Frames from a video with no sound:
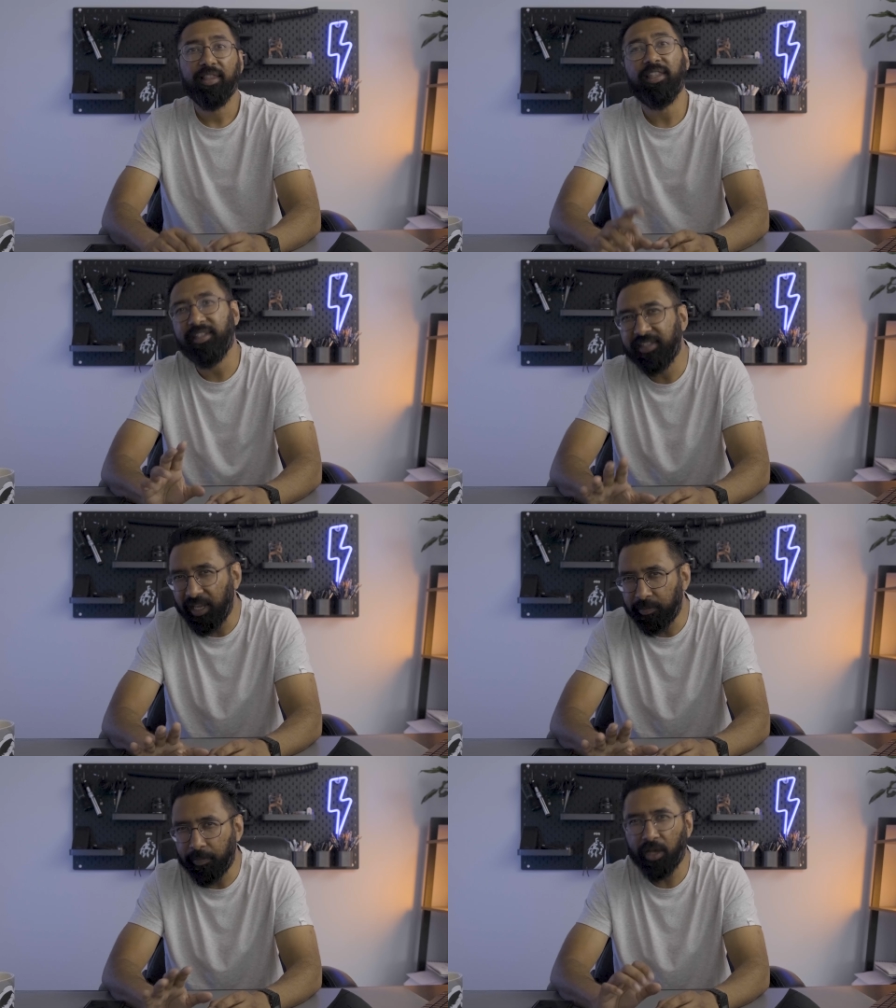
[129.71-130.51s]
the
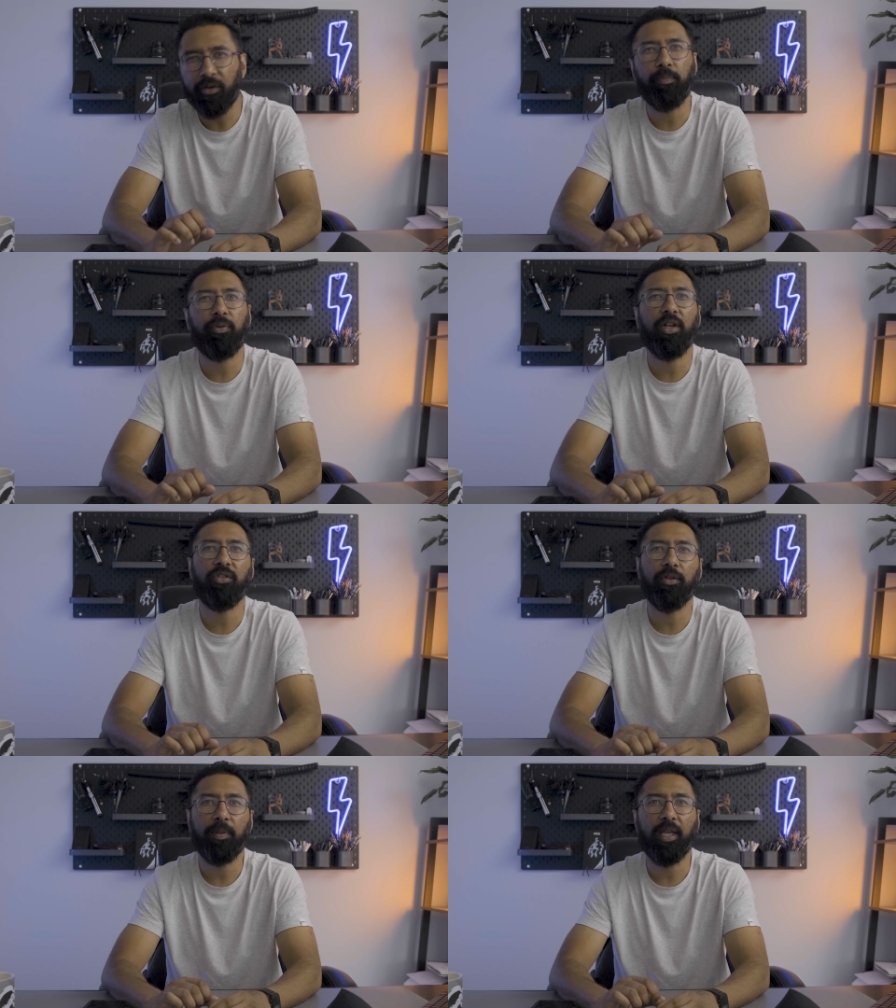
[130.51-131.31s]
same amount of
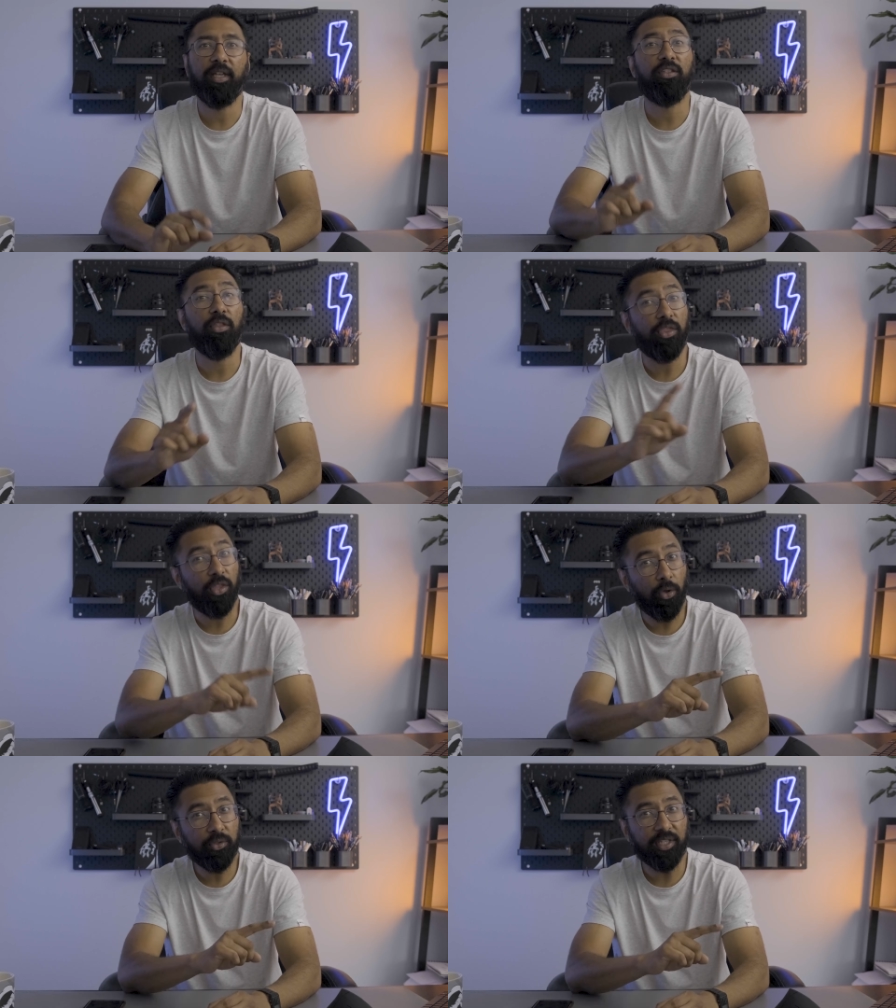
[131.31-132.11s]
pressure applied to
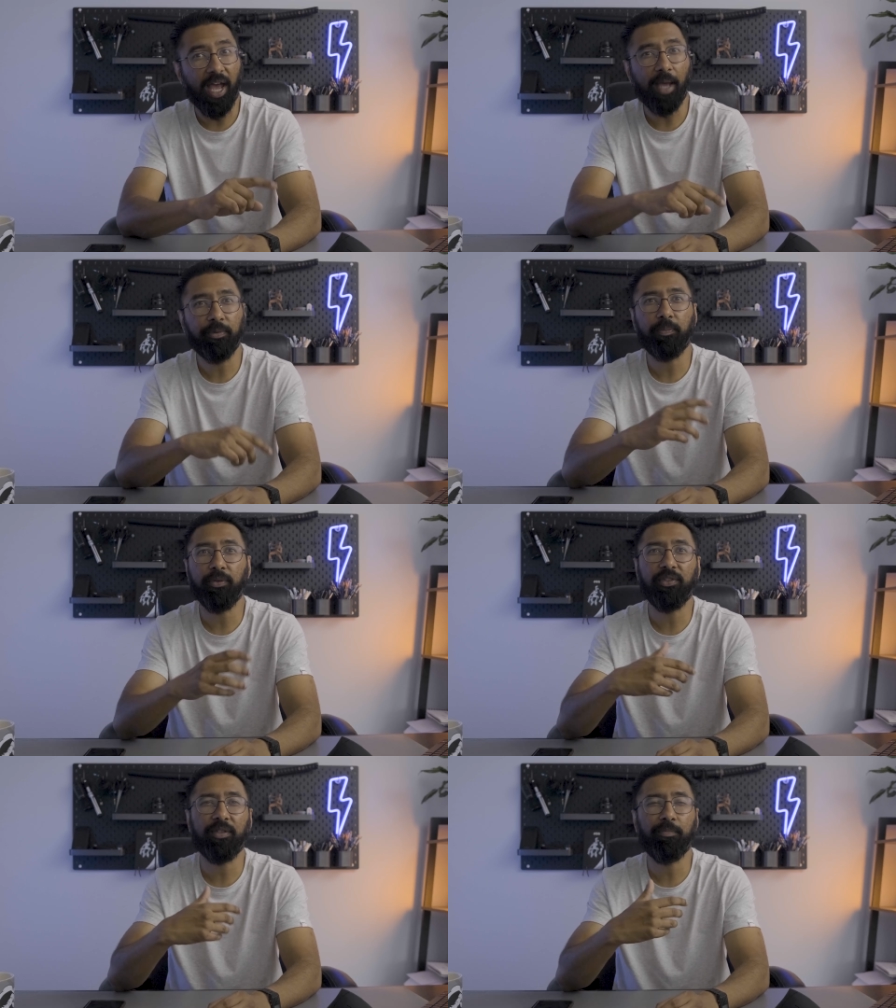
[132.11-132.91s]
those apps
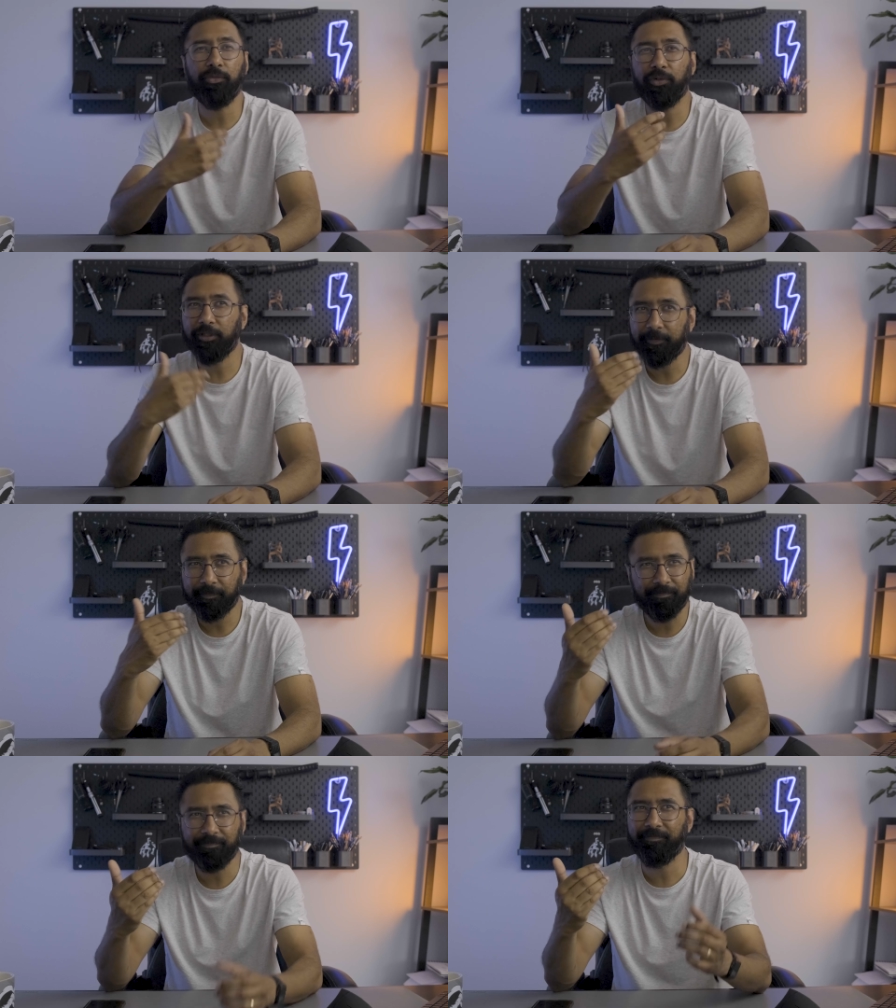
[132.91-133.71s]
produce a more
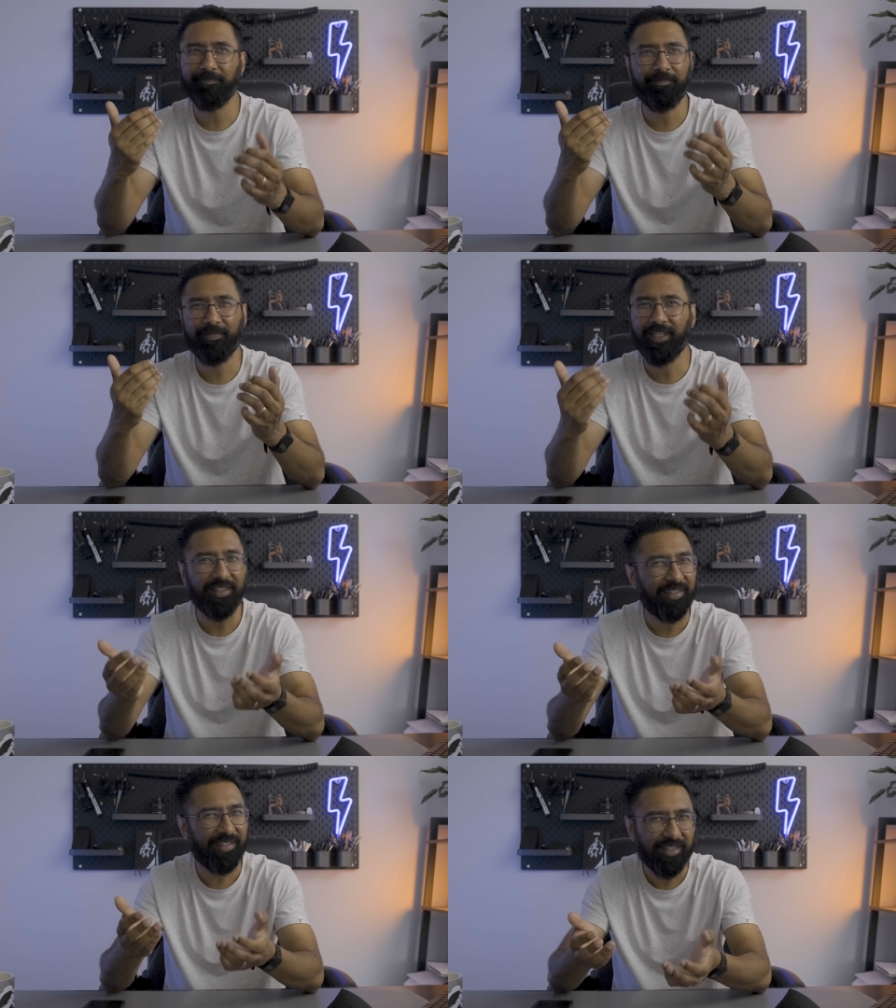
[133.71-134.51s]

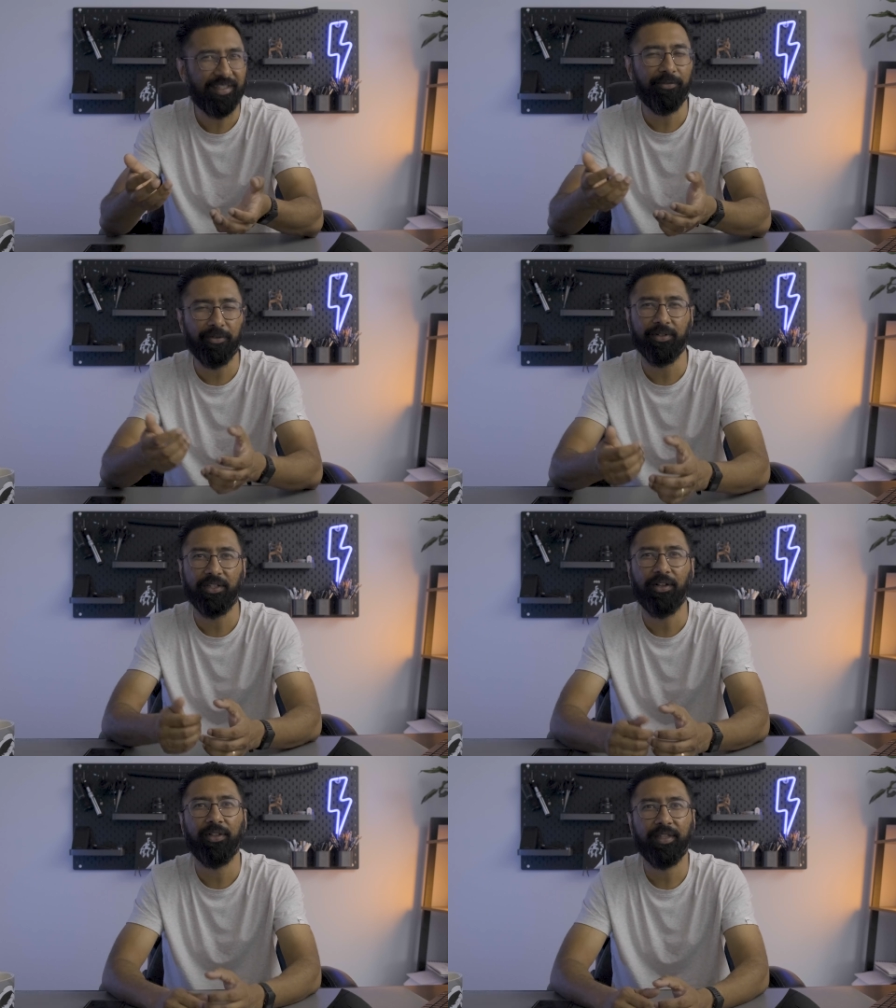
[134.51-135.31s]
consistent
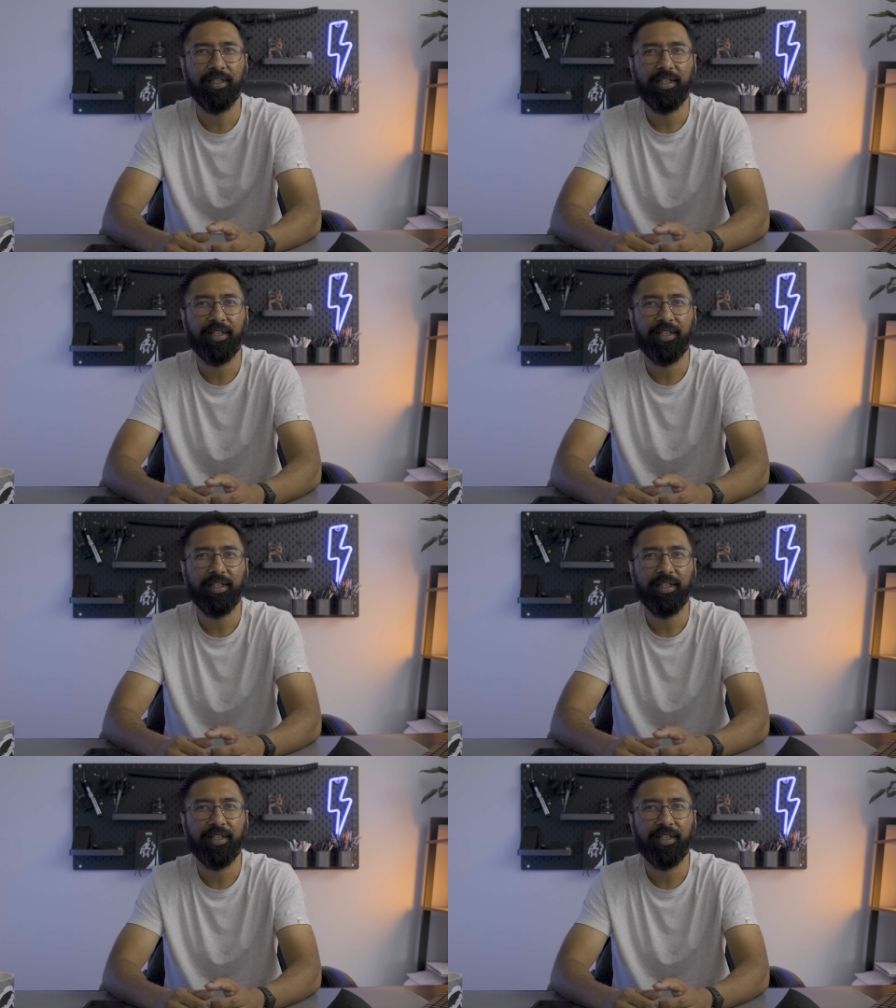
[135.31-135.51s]
result.